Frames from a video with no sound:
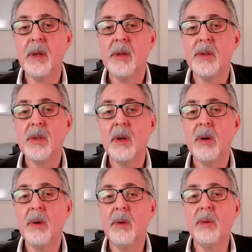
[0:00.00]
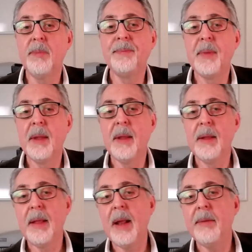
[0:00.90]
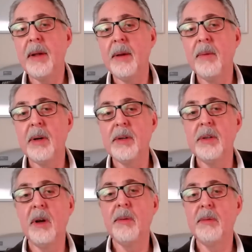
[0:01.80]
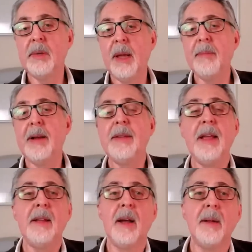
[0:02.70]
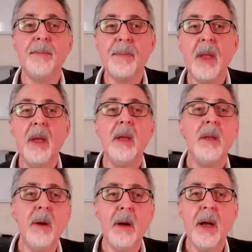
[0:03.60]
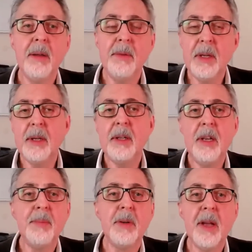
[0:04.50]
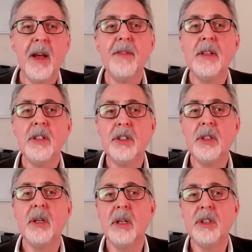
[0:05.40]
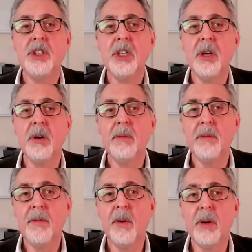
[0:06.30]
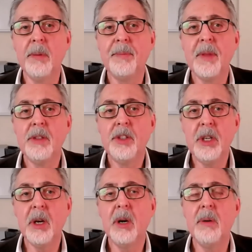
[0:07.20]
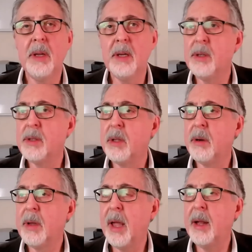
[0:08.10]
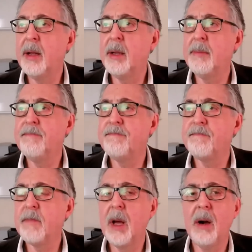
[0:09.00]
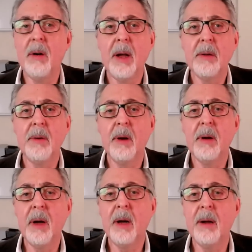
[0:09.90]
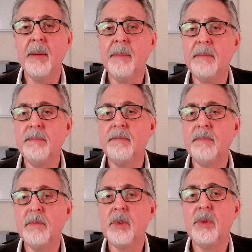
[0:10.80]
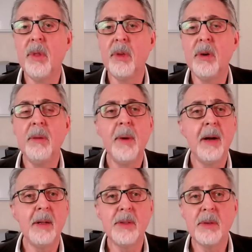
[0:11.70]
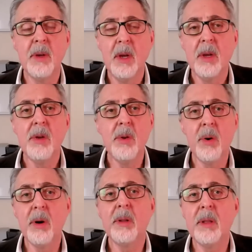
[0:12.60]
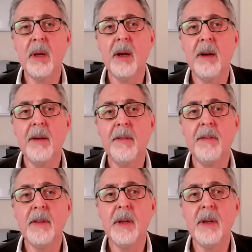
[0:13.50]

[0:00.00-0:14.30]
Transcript: So anyway, they wanted to know, get my take on it. You know, I did a deeper dive into Chico for you. Chico is located, oh, I don't know, 30 miles north of